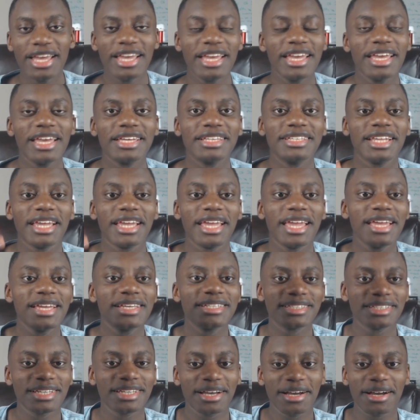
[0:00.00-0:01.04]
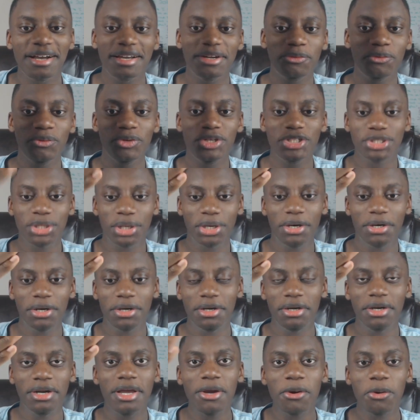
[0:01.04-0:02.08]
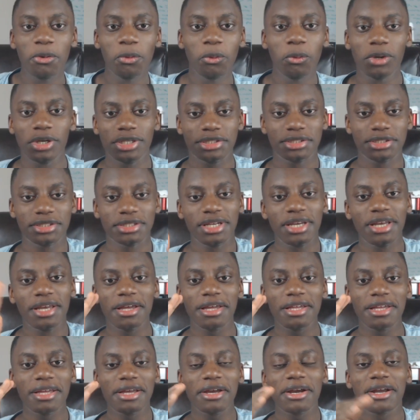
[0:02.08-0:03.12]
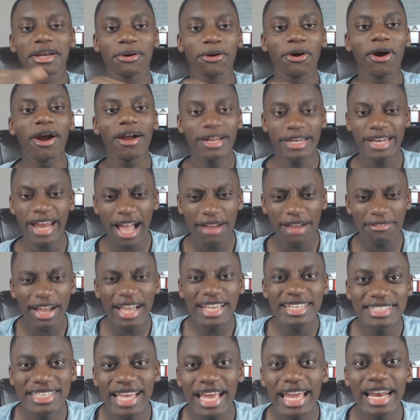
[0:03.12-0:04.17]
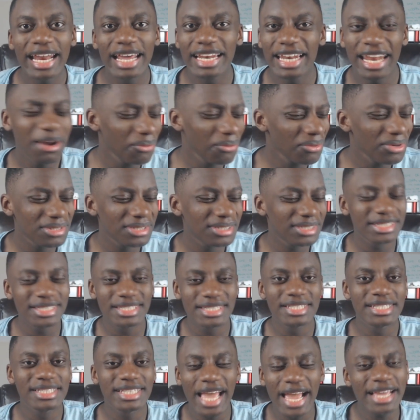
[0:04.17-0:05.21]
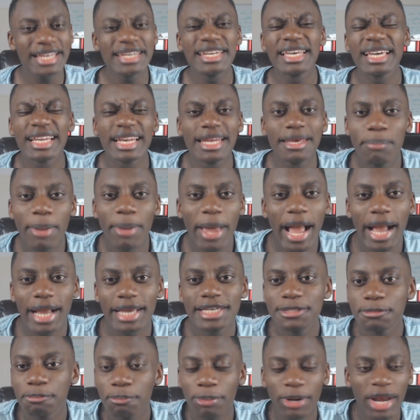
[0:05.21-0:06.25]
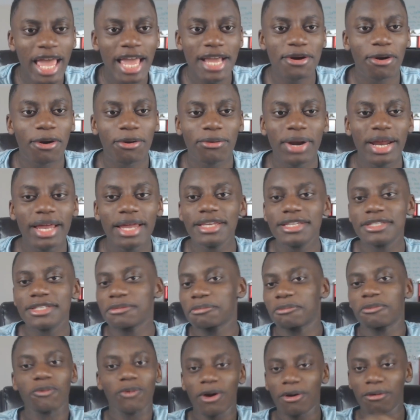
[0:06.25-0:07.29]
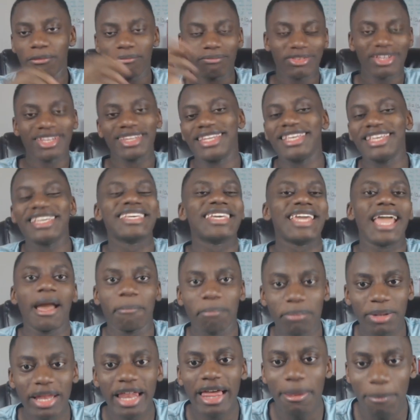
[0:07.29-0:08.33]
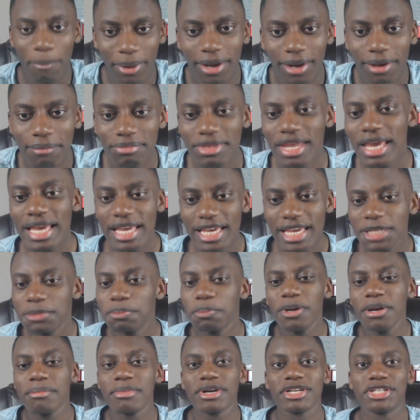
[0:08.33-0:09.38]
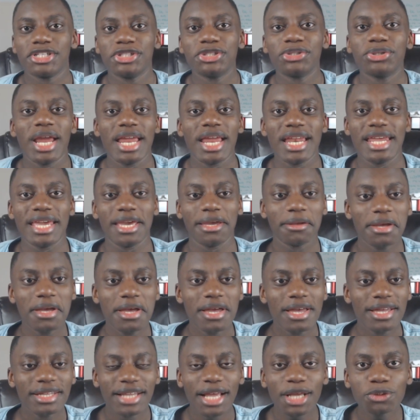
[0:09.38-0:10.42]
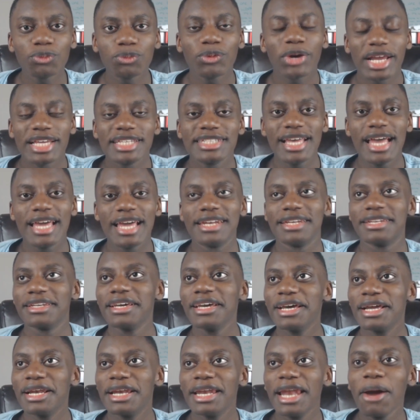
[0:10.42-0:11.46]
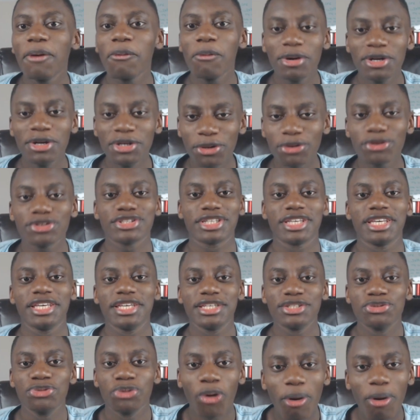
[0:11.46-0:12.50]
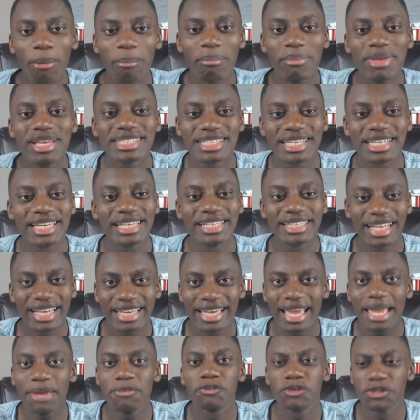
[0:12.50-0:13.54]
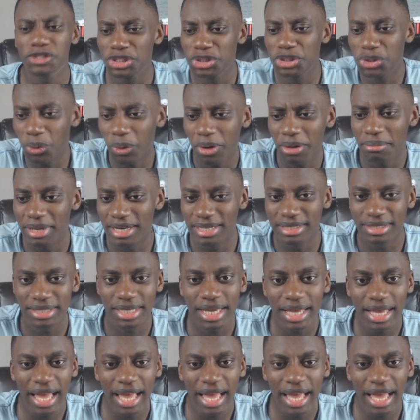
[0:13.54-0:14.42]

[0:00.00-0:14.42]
His return was quite... Now, I said it. Lewa's technically back. He's playing already. He can't play, but he's pretty much training. That's what I said. Lewandowski is not missing the game versus Dortmund.